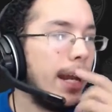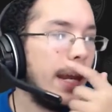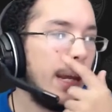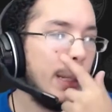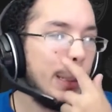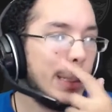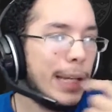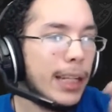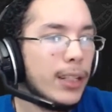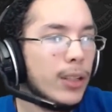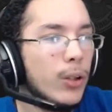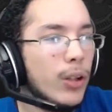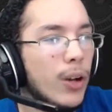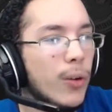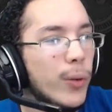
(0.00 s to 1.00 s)
And then
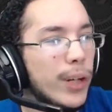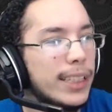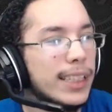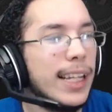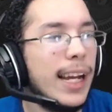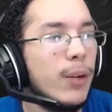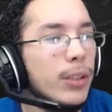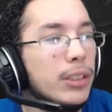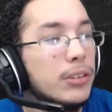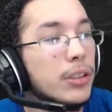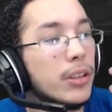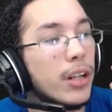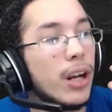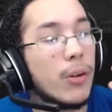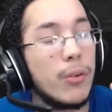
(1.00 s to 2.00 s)
at week 9, we
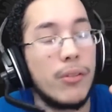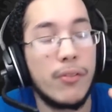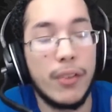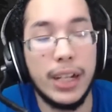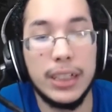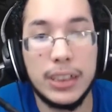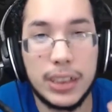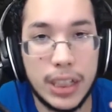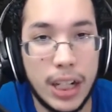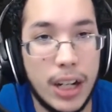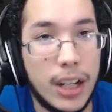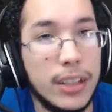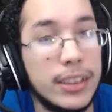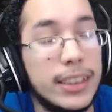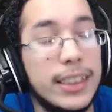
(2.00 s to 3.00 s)
took our revenge
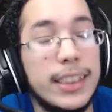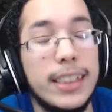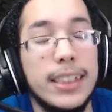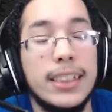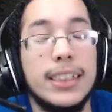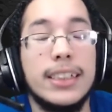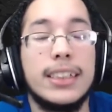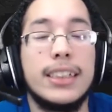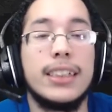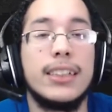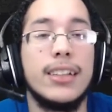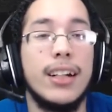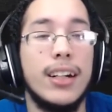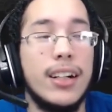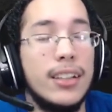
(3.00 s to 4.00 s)
on the
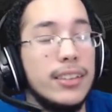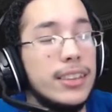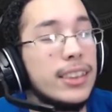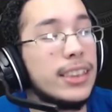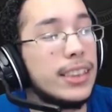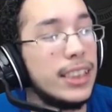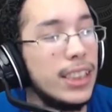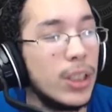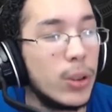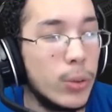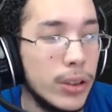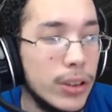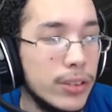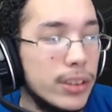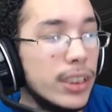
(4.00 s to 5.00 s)

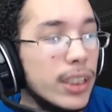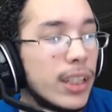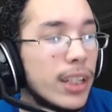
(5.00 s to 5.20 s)
Cyndaquils,